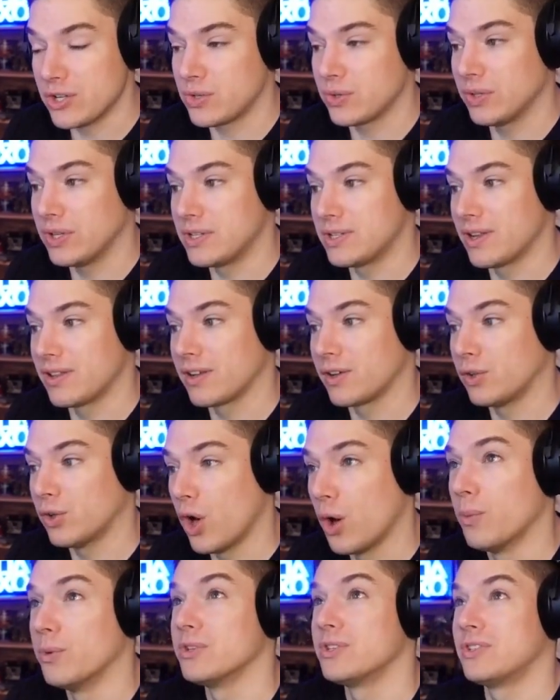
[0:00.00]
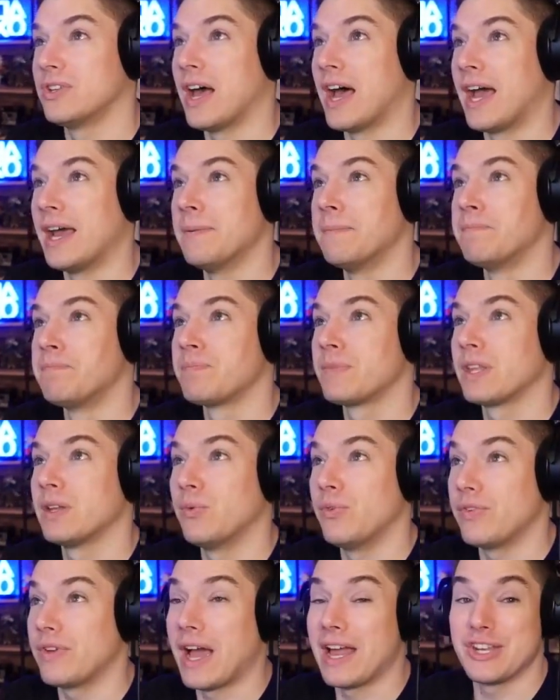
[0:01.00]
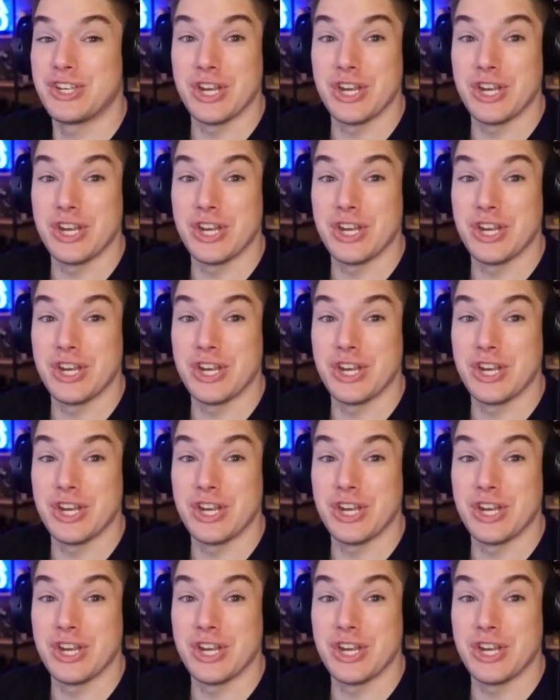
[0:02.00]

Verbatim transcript: released on the global side. We've got